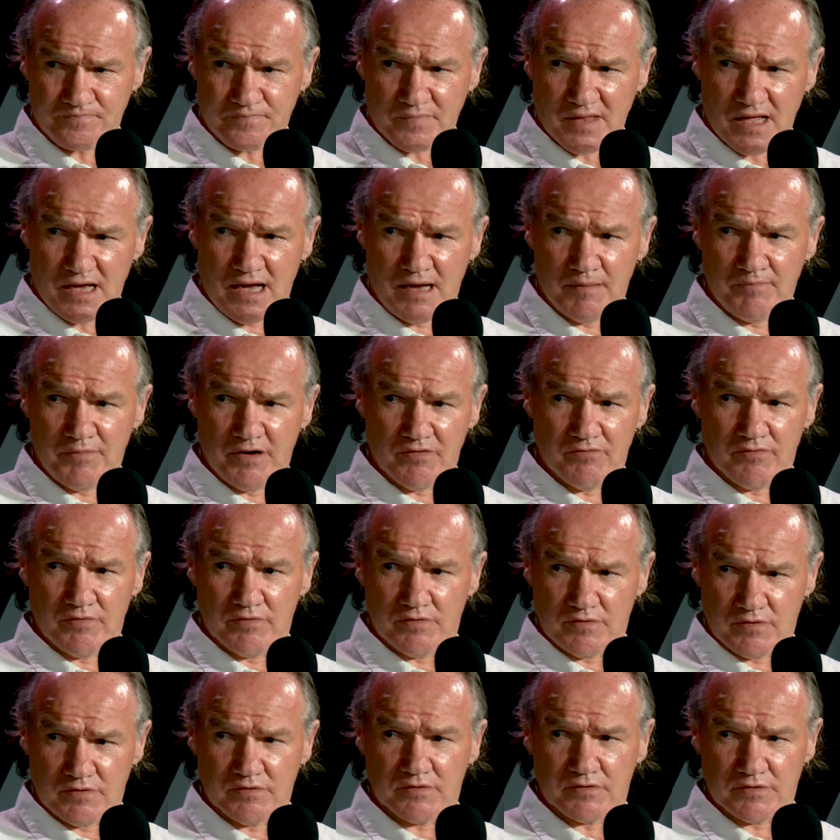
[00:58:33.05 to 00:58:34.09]
Lydia um, but, and
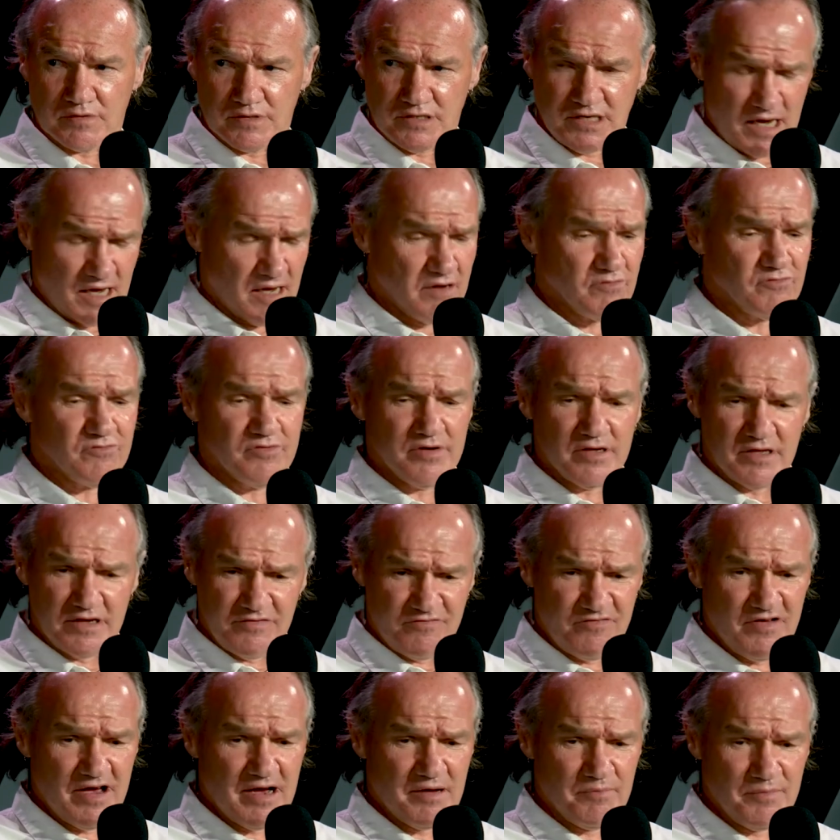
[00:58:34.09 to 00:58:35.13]
Mariam. Yeah, really
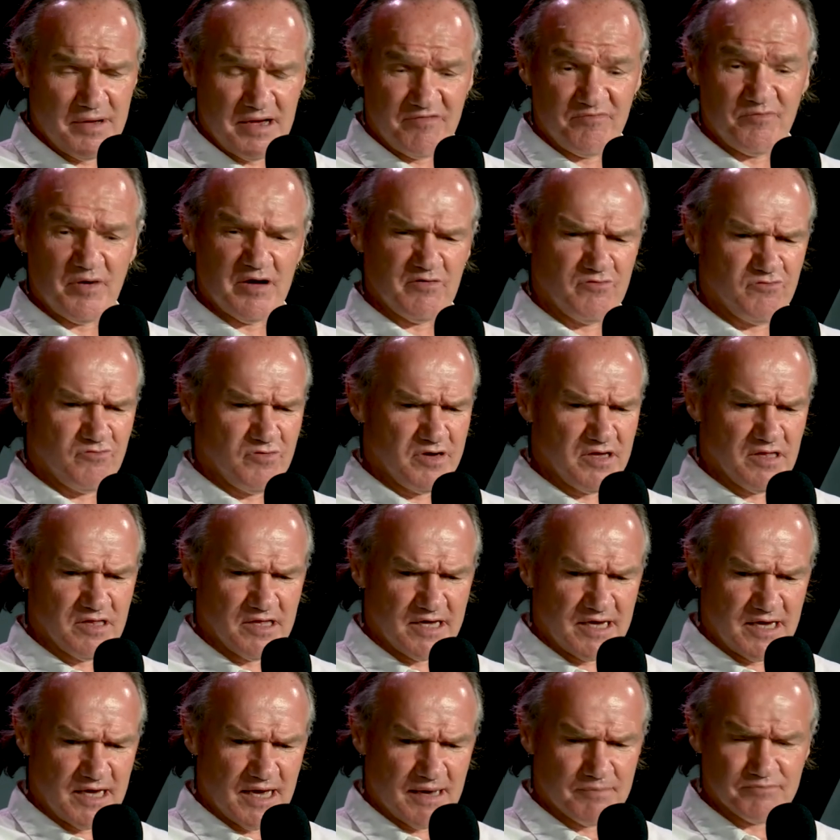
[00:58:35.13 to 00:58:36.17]
foul-mouthed but
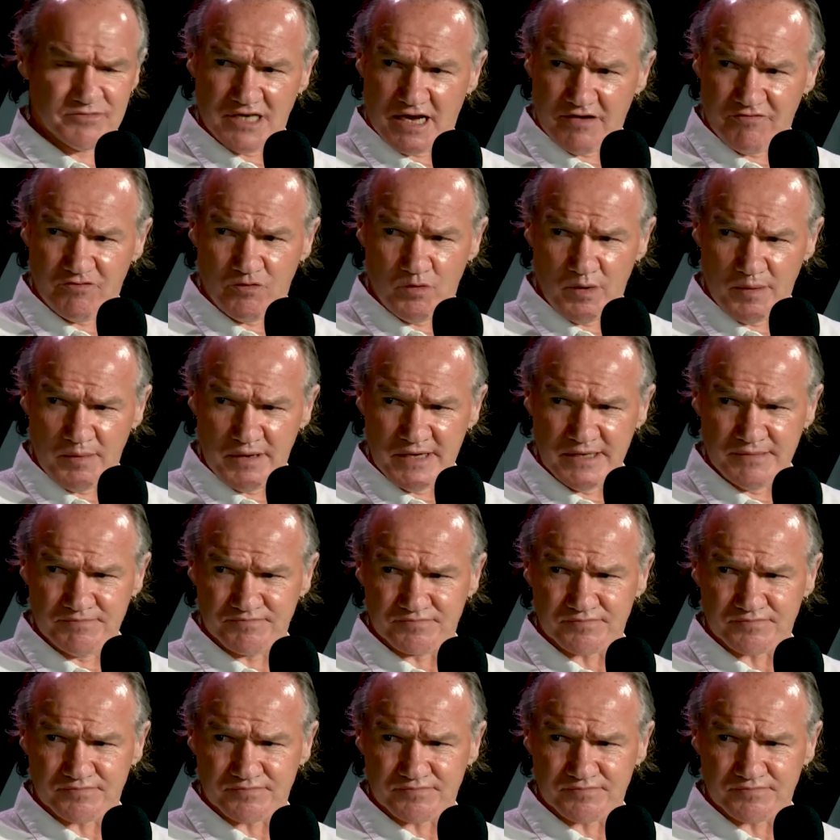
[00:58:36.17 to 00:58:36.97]
really um, tough women.